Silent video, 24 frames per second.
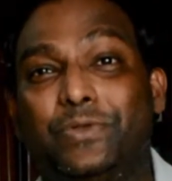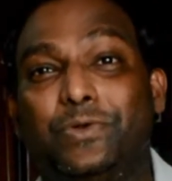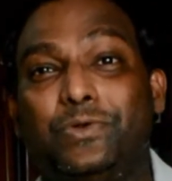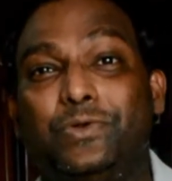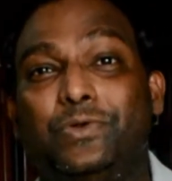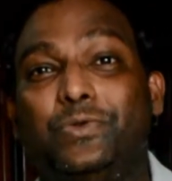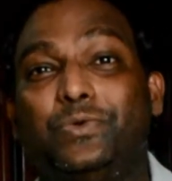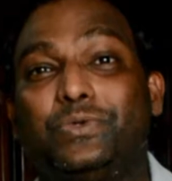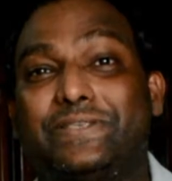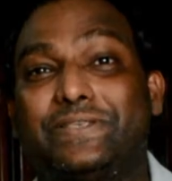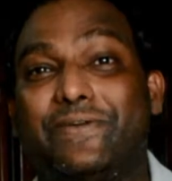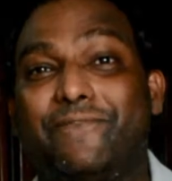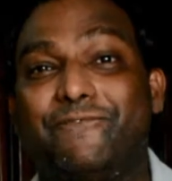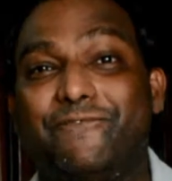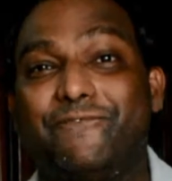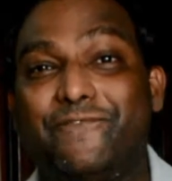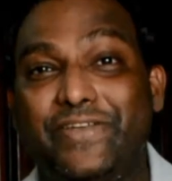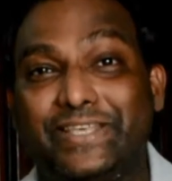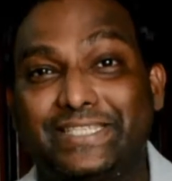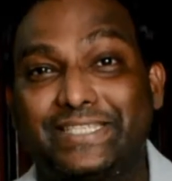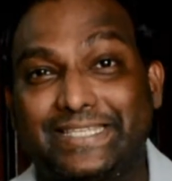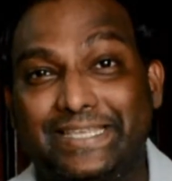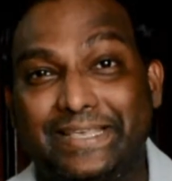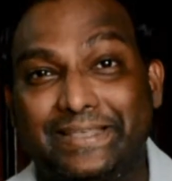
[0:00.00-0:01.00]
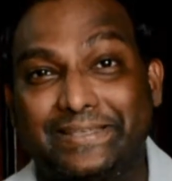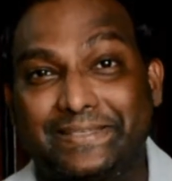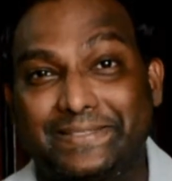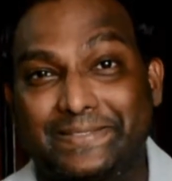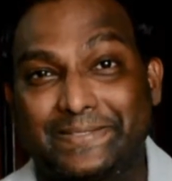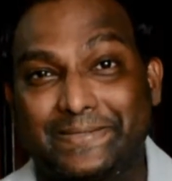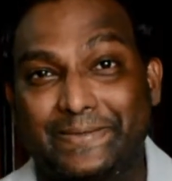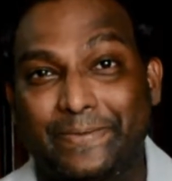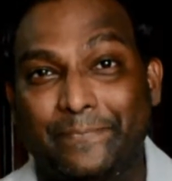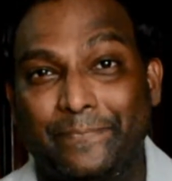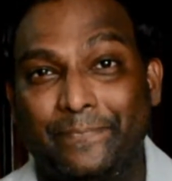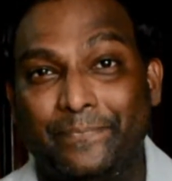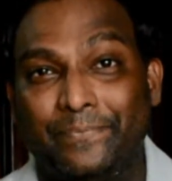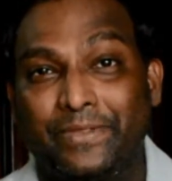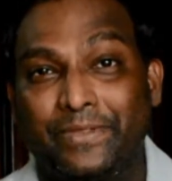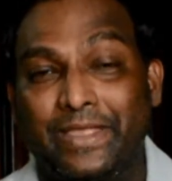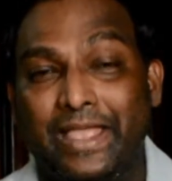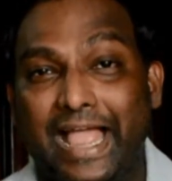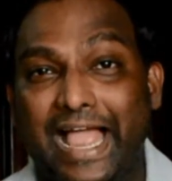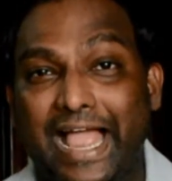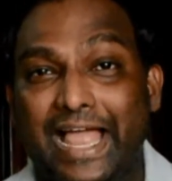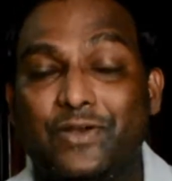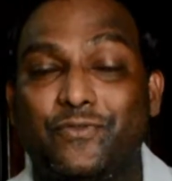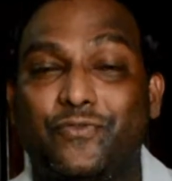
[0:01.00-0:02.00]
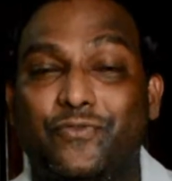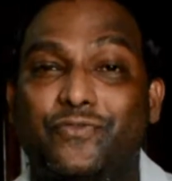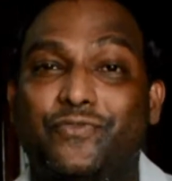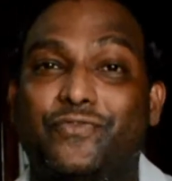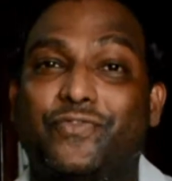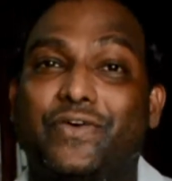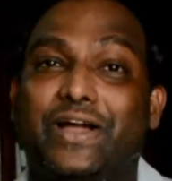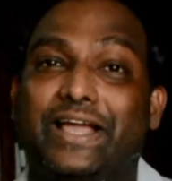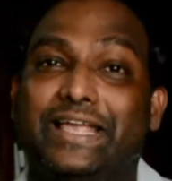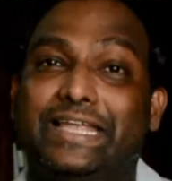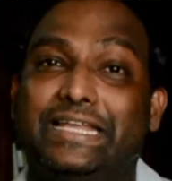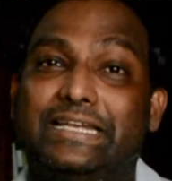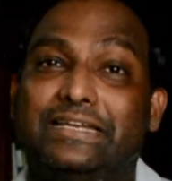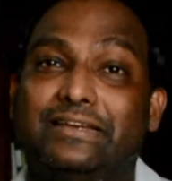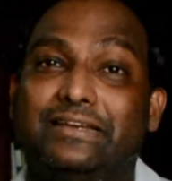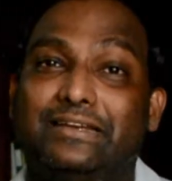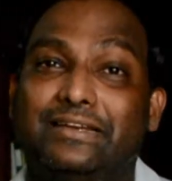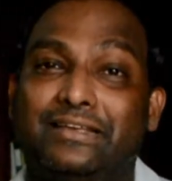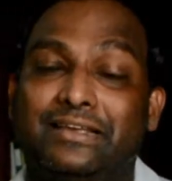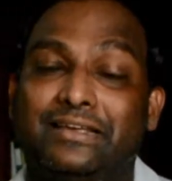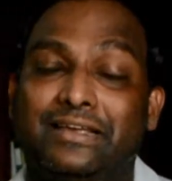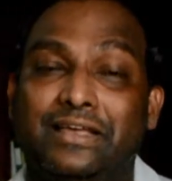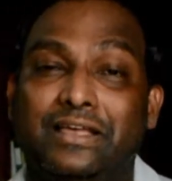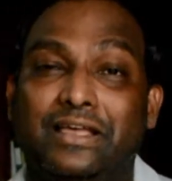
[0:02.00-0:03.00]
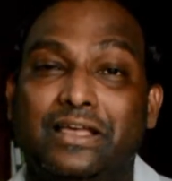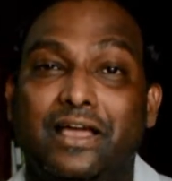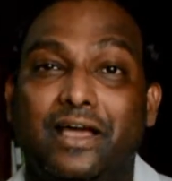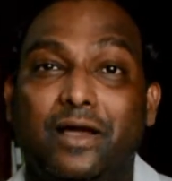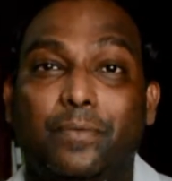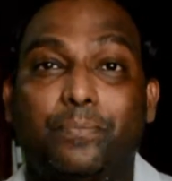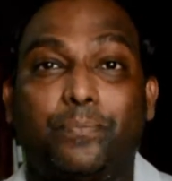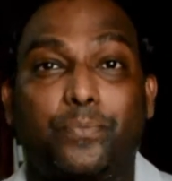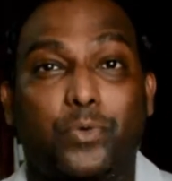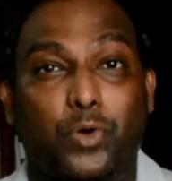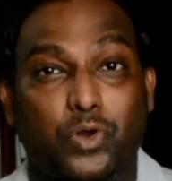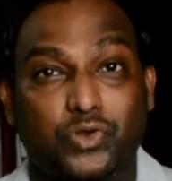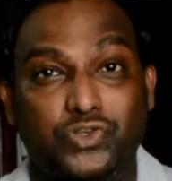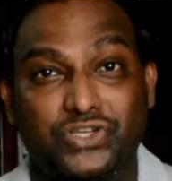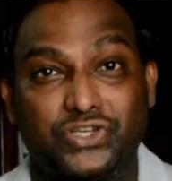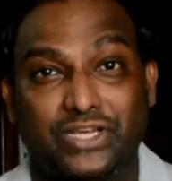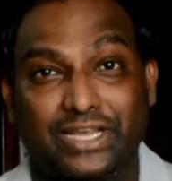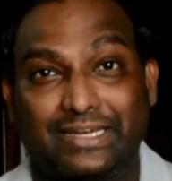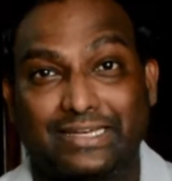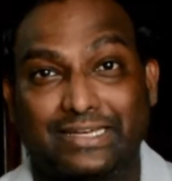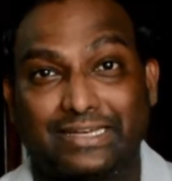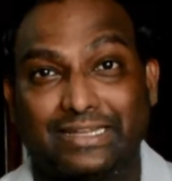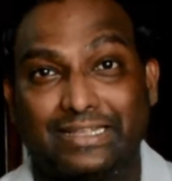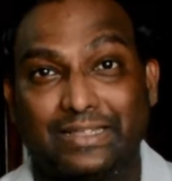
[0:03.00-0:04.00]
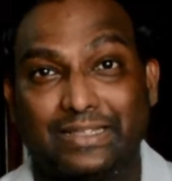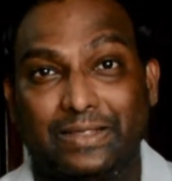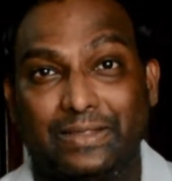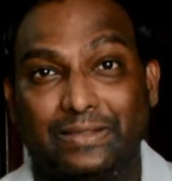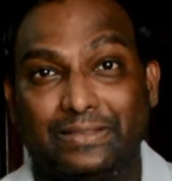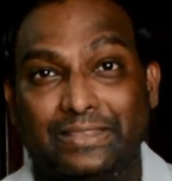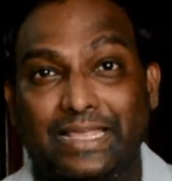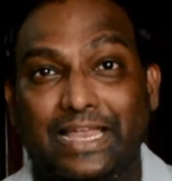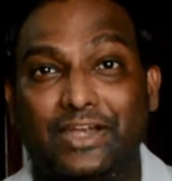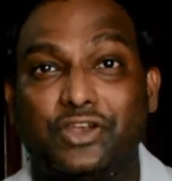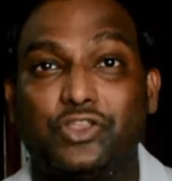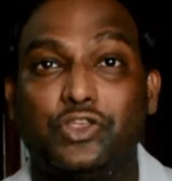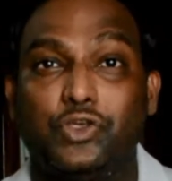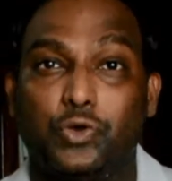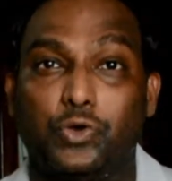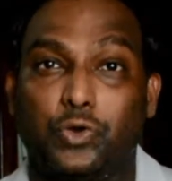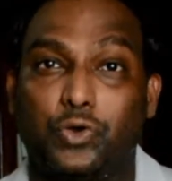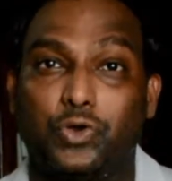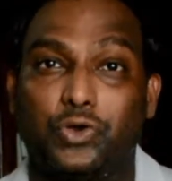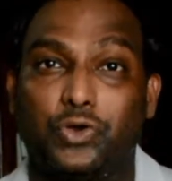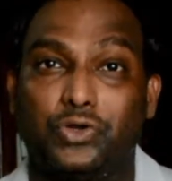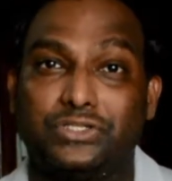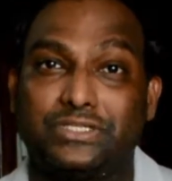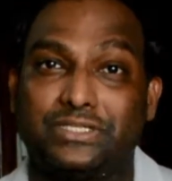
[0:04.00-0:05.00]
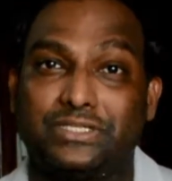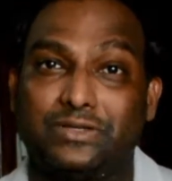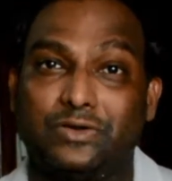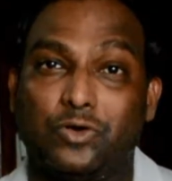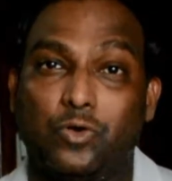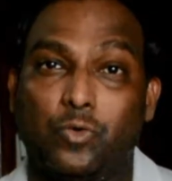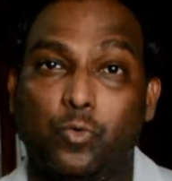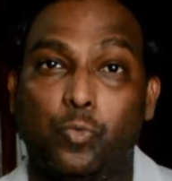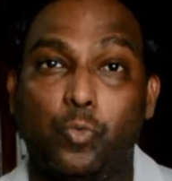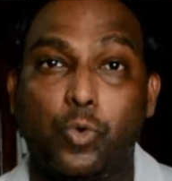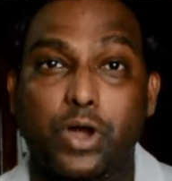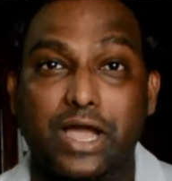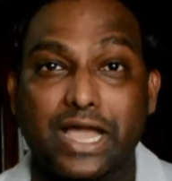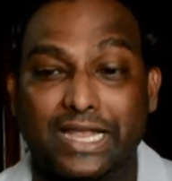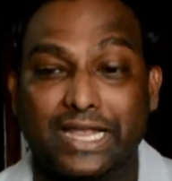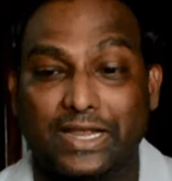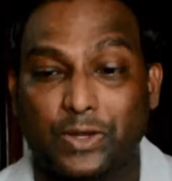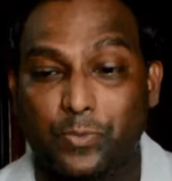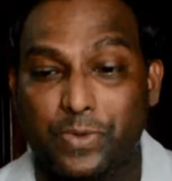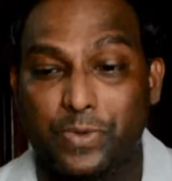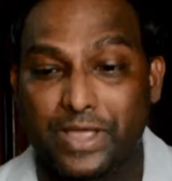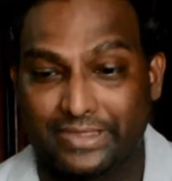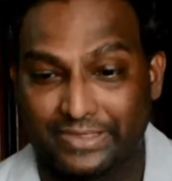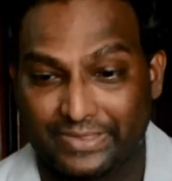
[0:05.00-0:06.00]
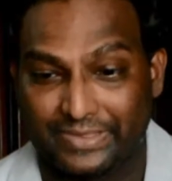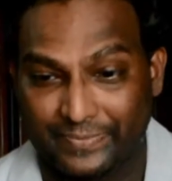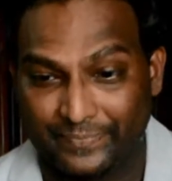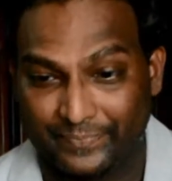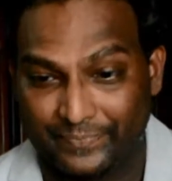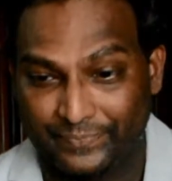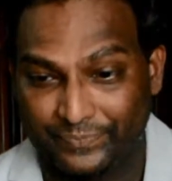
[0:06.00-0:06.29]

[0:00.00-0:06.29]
do some visits, and find a project that you could work with.